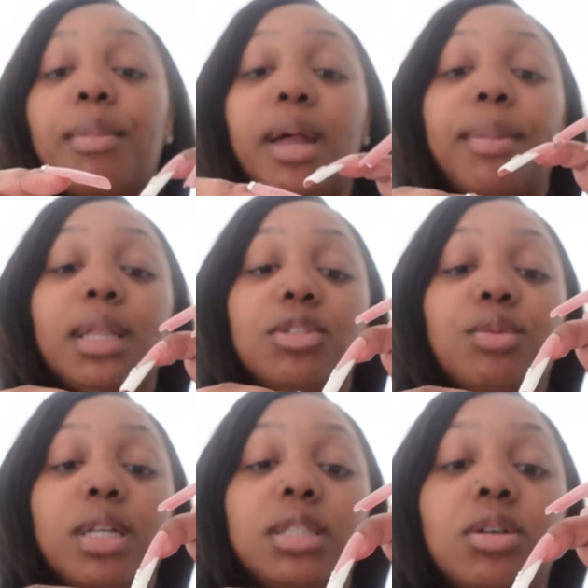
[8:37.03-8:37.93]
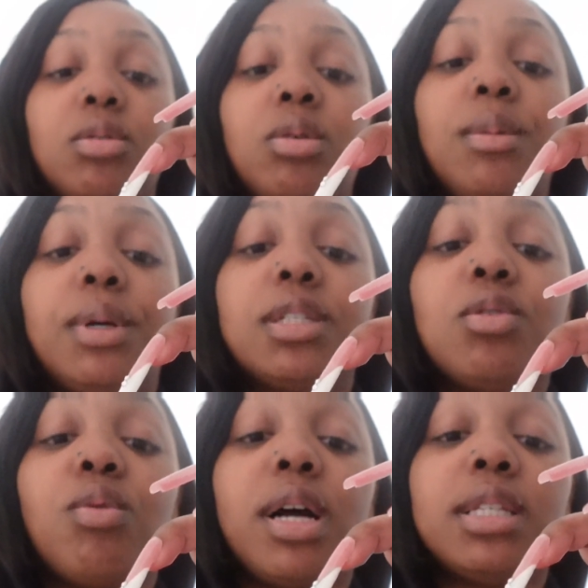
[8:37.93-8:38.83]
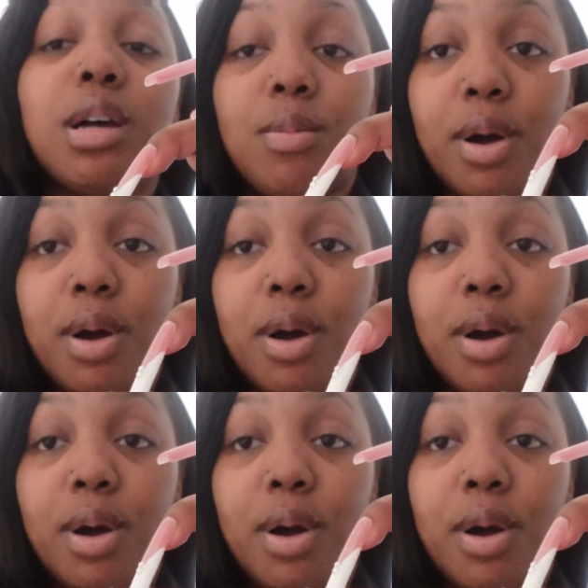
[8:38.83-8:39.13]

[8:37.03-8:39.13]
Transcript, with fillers: mad about this rhinestone because the rhinestone